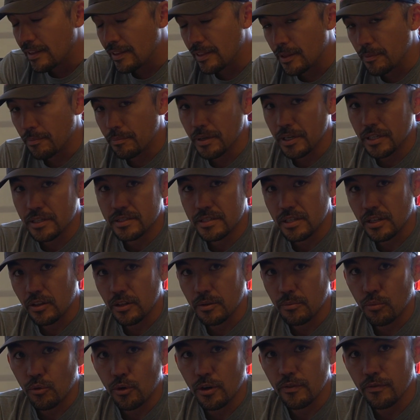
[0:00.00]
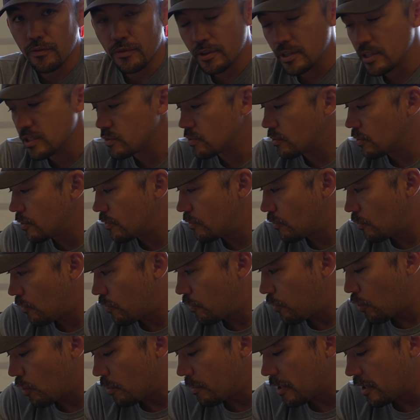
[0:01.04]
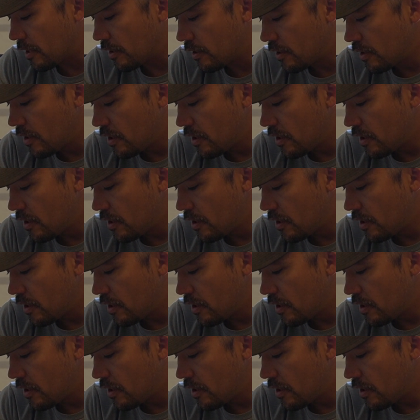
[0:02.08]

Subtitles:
the big selling point for this one for me